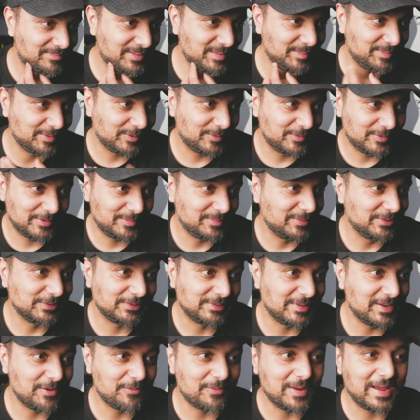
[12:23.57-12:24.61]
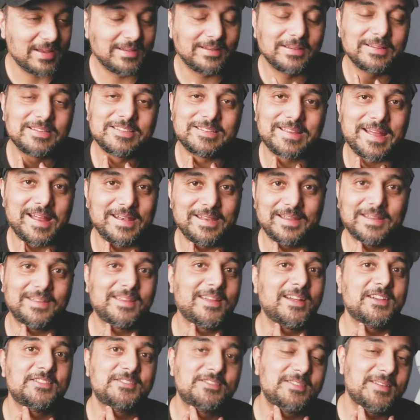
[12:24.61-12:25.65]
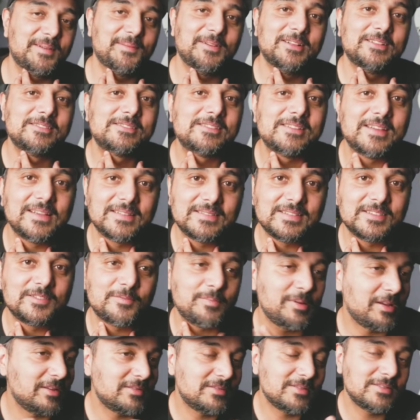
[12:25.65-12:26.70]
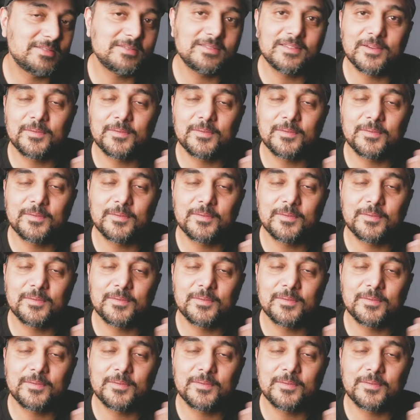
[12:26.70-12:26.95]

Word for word: People were mostly writing static HTML, CSS pages.